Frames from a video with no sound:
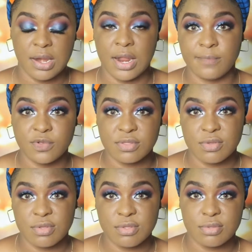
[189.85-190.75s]
Now I'm just
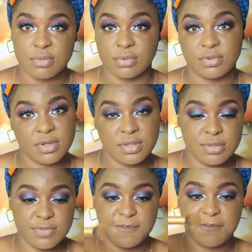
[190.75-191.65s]
going to,
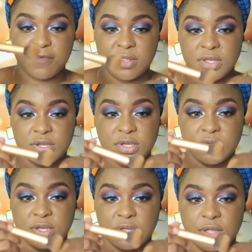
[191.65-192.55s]
to
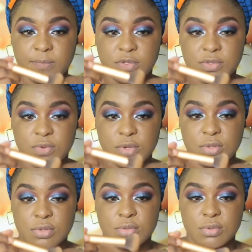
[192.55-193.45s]
finish it, I'm just
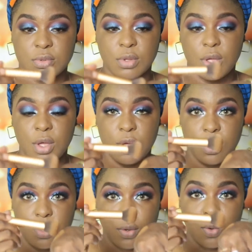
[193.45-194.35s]
going to
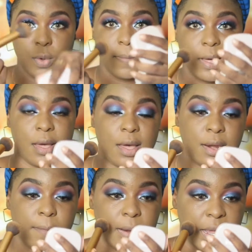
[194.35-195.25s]
go back
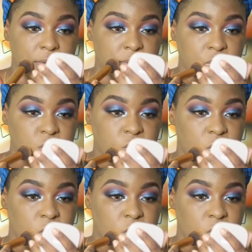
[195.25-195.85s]
and apply this